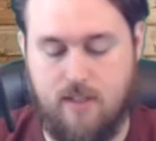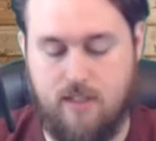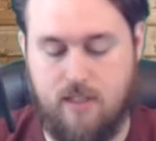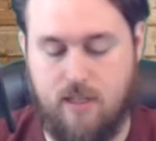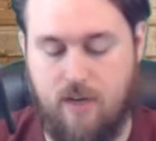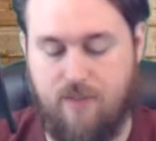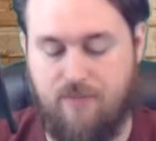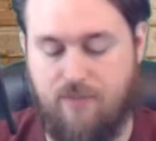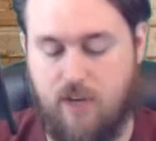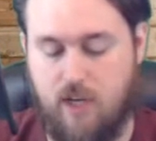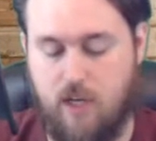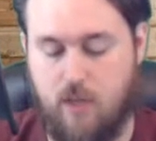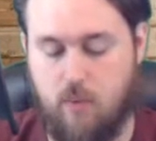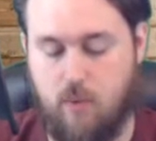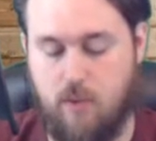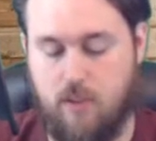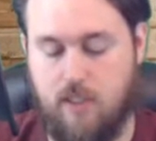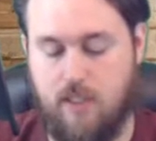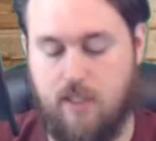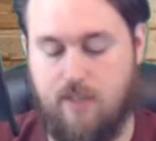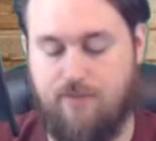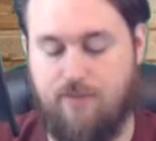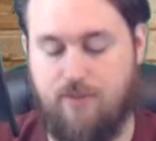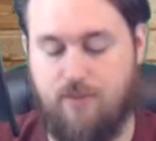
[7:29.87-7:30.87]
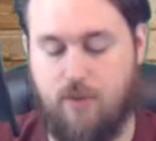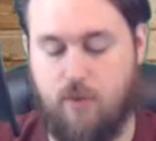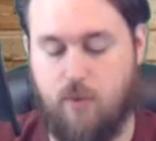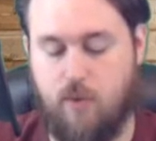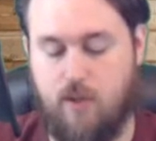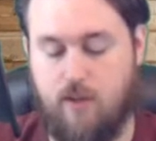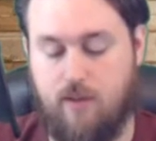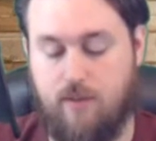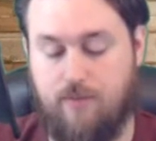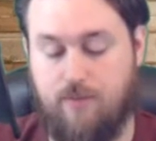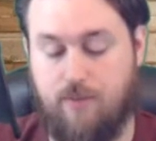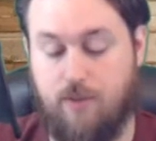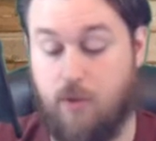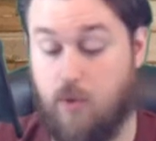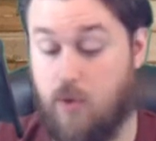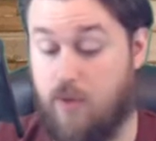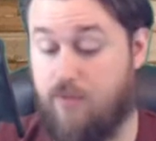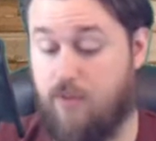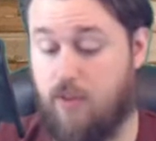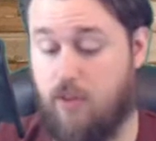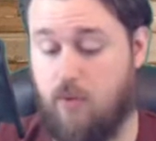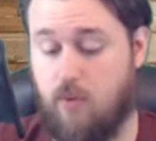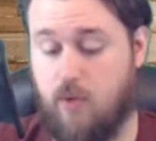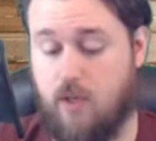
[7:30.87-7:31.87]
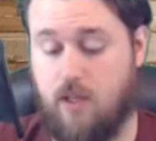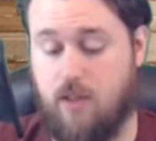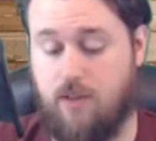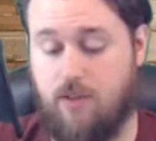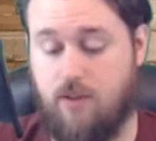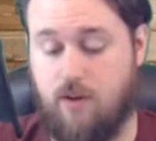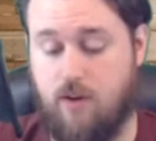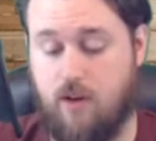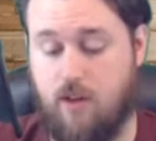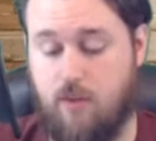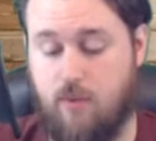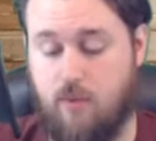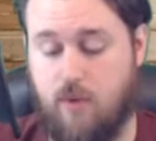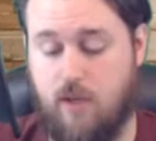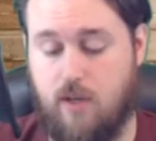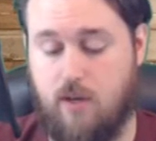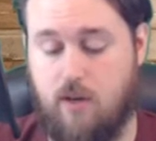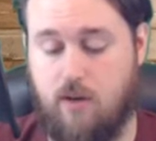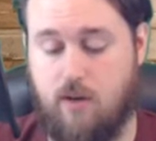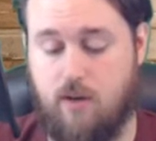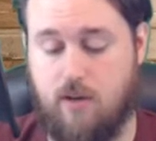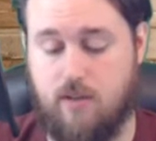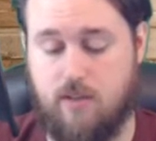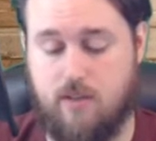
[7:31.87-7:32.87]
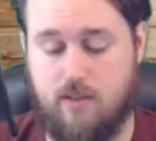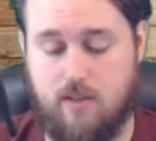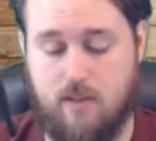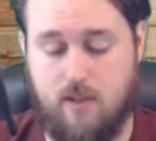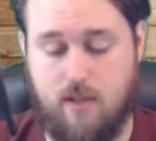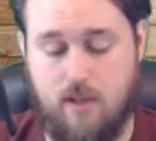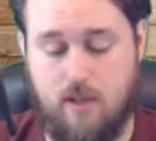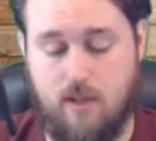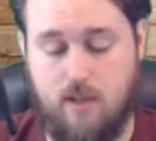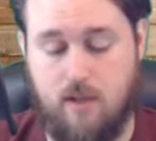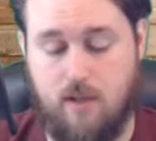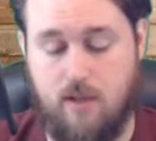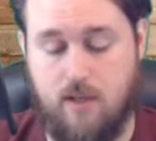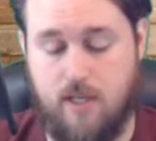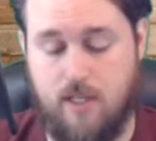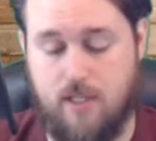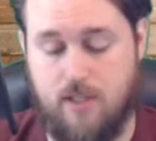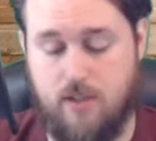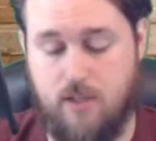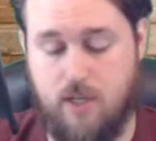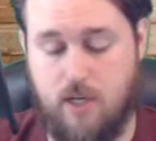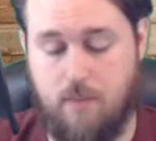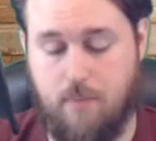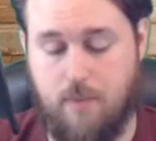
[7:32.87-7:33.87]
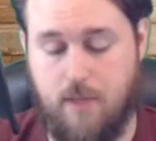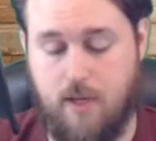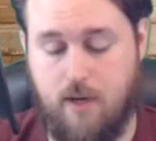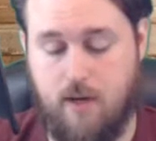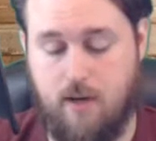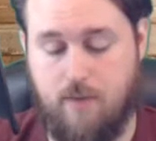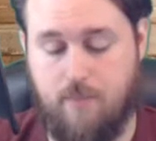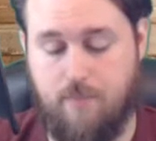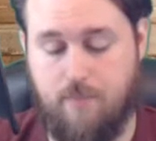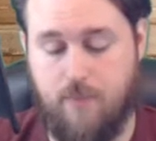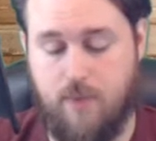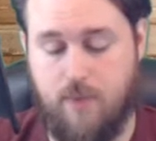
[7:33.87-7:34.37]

Duffy in relief, three for three, 33 yards. Nice job there.